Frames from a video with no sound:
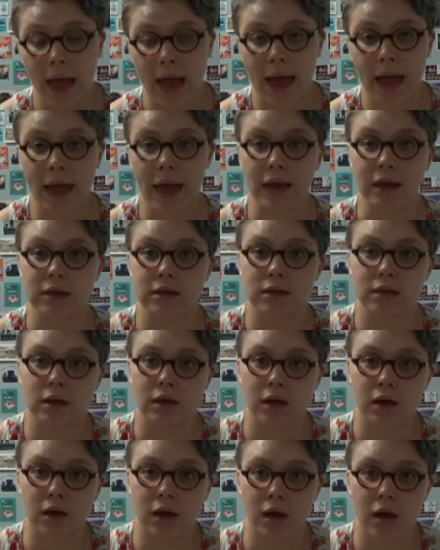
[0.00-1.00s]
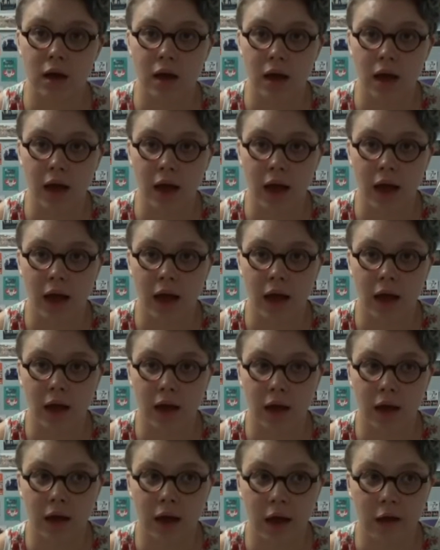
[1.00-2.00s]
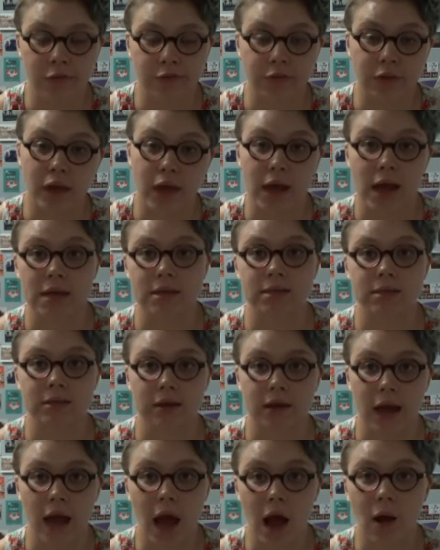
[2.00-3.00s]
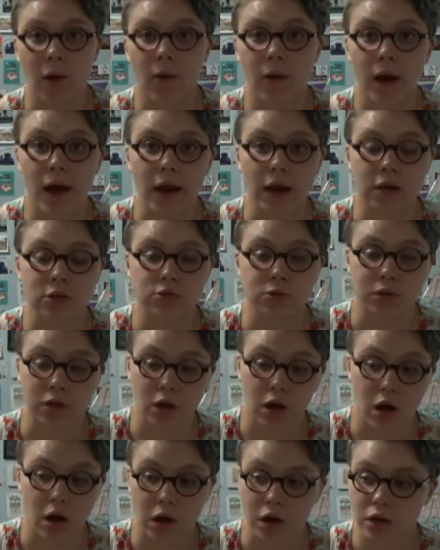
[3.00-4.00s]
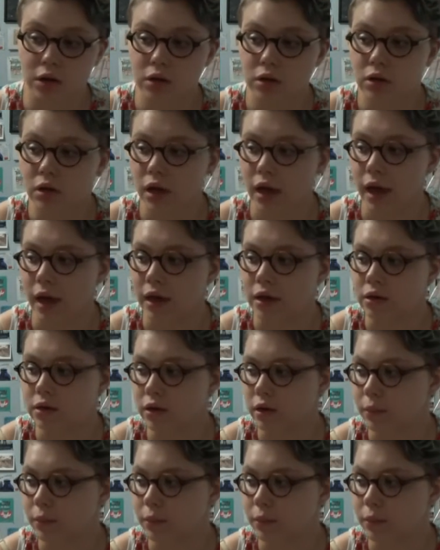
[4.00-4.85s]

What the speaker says: and I feel like I stick out, and it's really hard. And